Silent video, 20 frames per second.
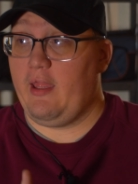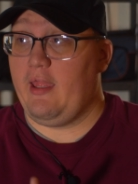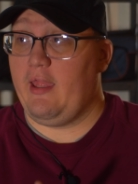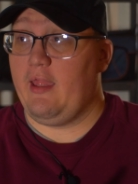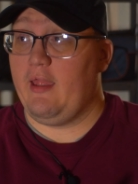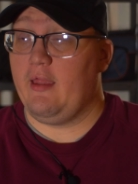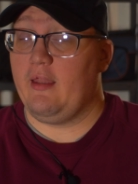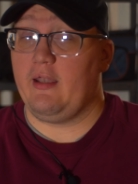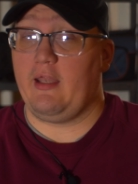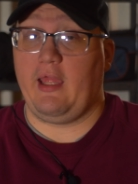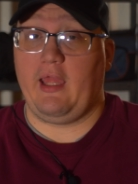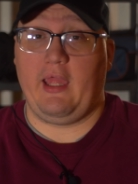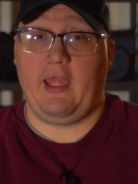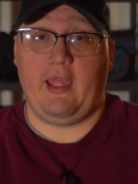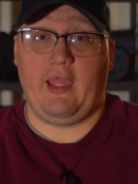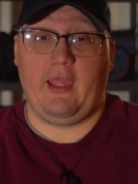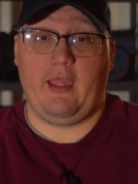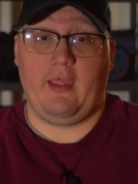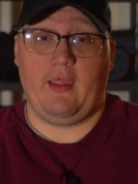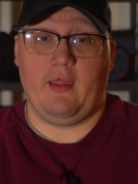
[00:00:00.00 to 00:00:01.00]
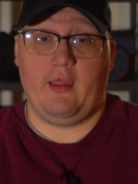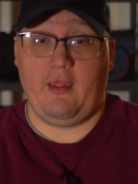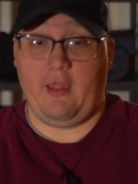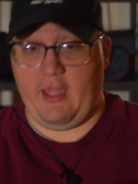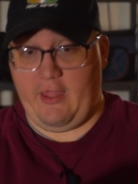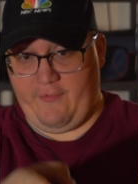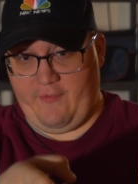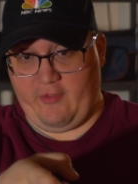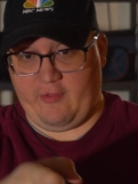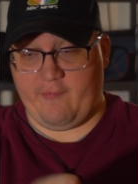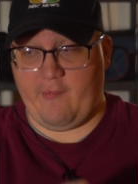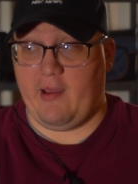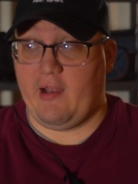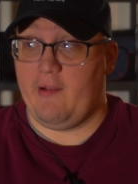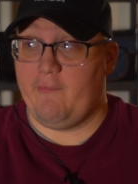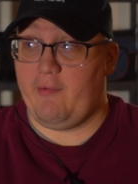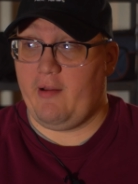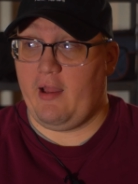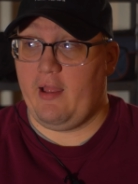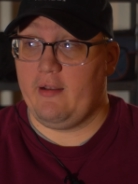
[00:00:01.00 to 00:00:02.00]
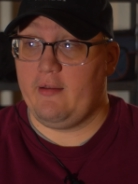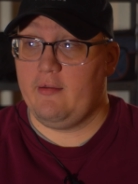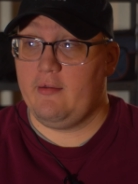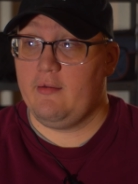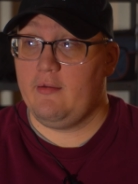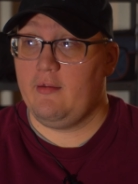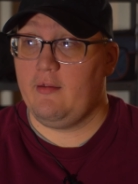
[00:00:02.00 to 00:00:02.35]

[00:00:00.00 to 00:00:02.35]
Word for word: and a uh, and this monopod.